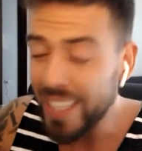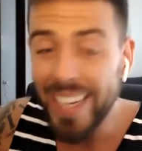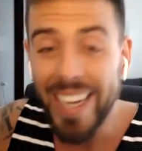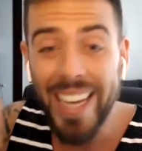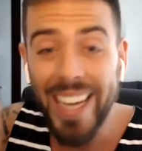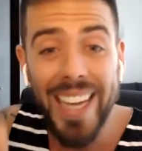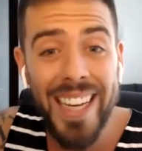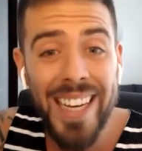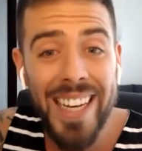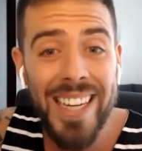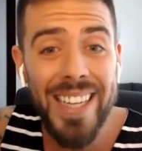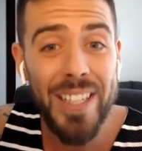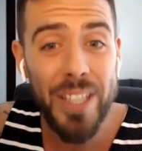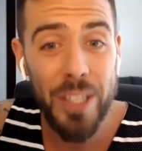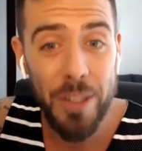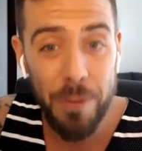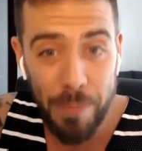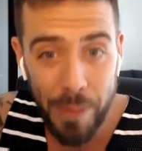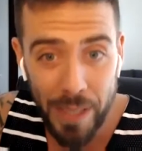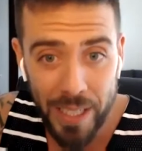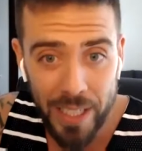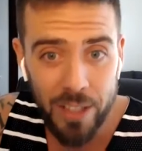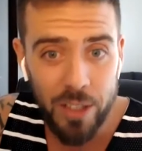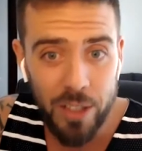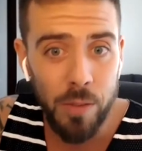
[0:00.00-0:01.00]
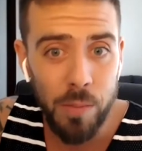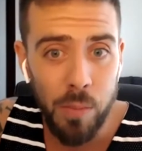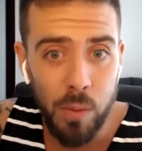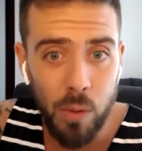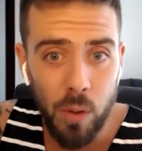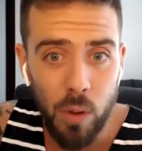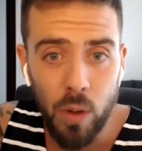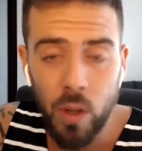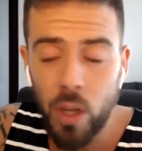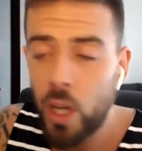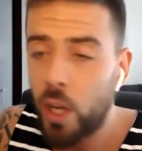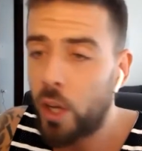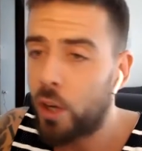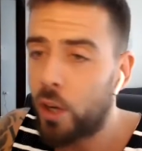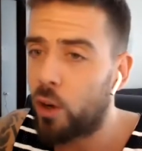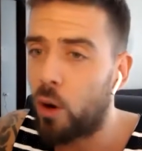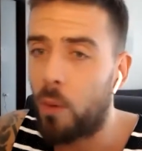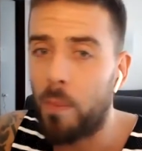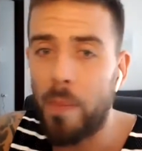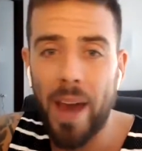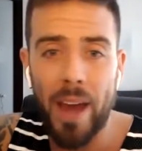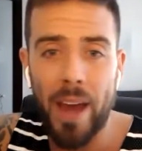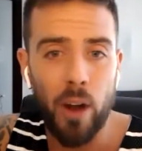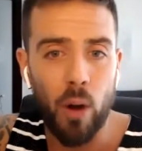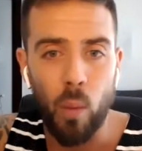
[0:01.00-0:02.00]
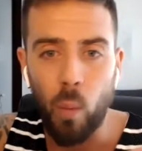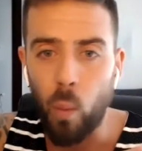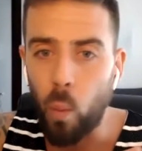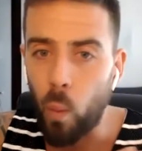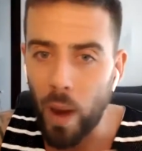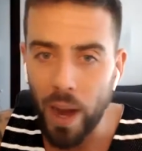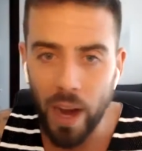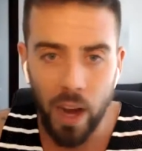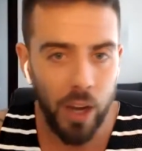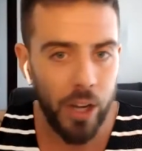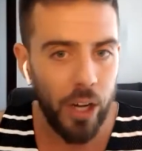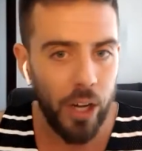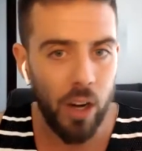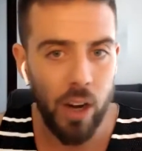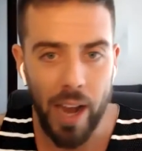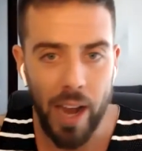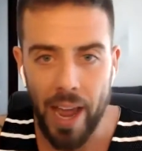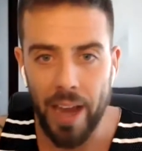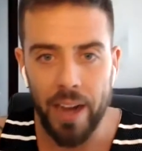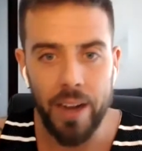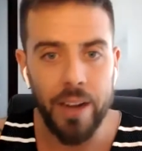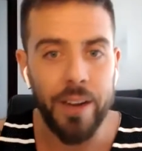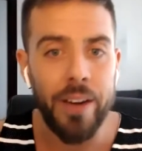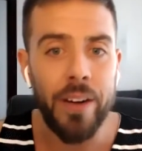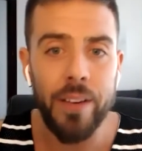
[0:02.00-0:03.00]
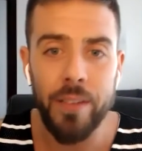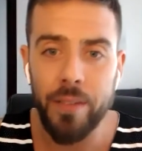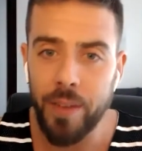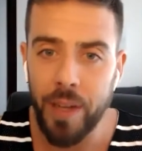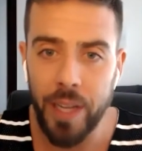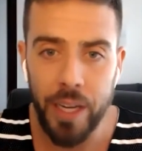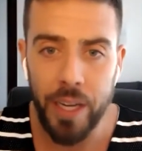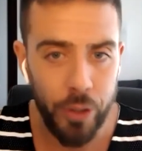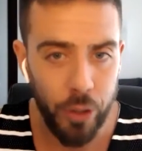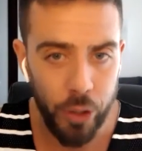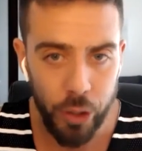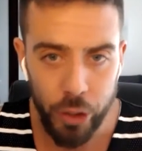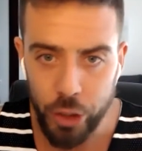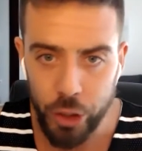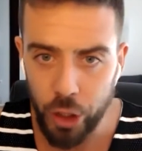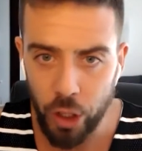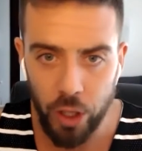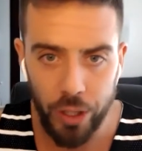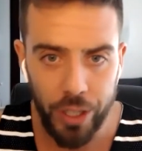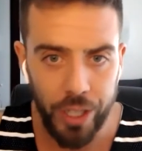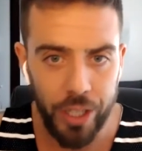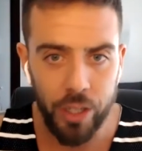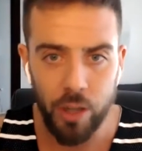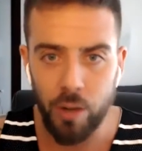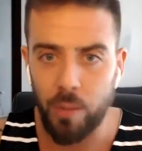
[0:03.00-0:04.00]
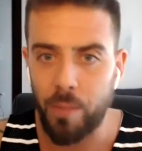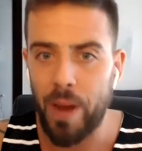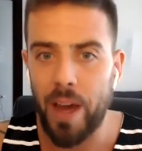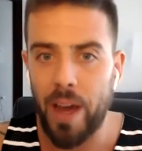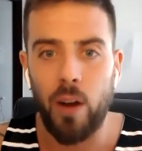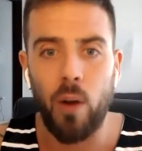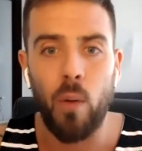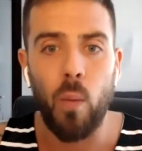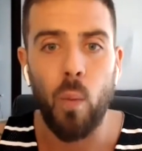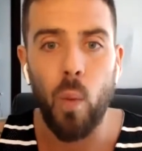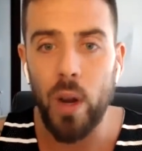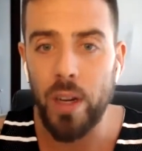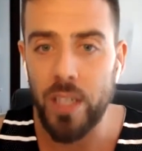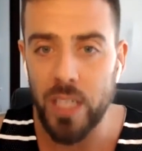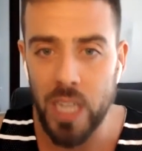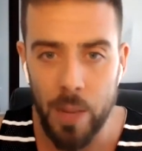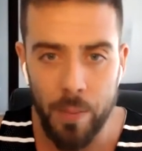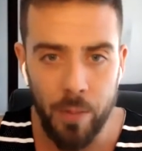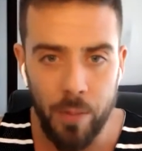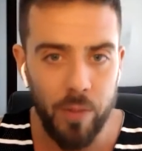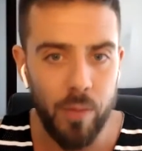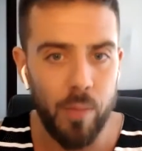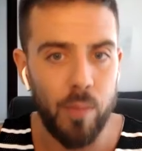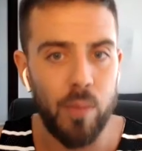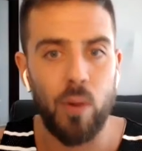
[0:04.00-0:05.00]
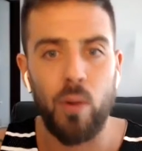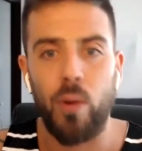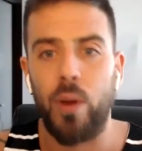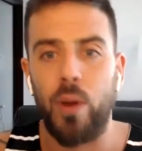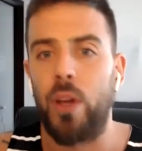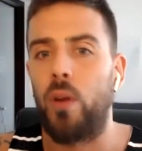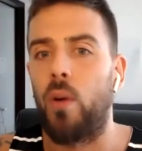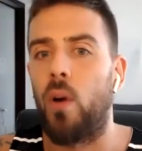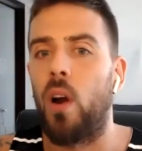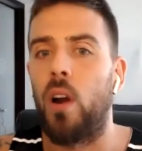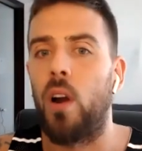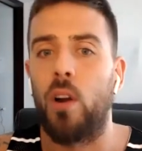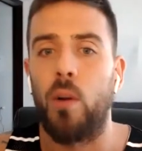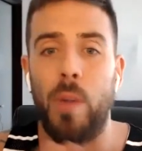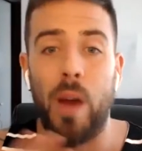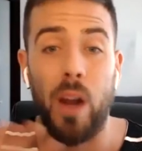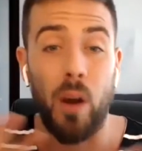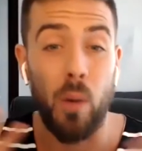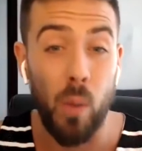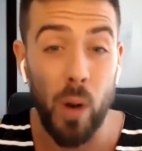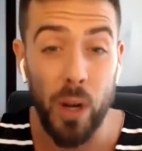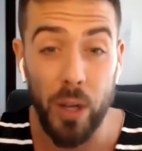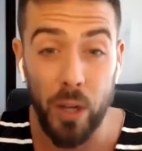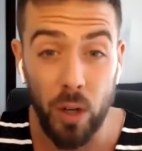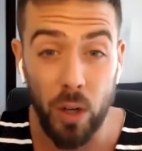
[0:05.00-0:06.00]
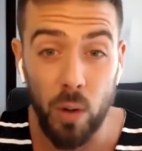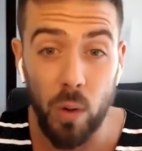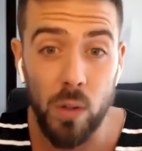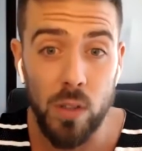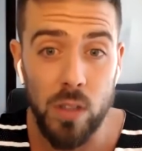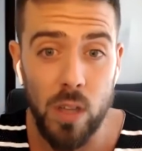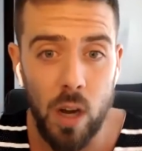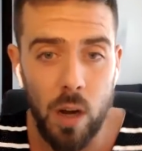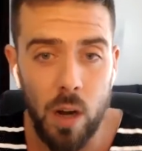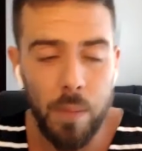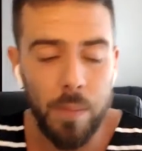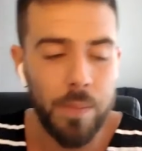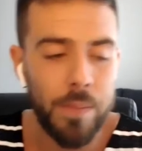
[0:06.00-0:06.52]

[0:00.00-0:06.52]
indispensable no matter where you're at in your journey, no matter what type of employee you are, no matter what your goals are.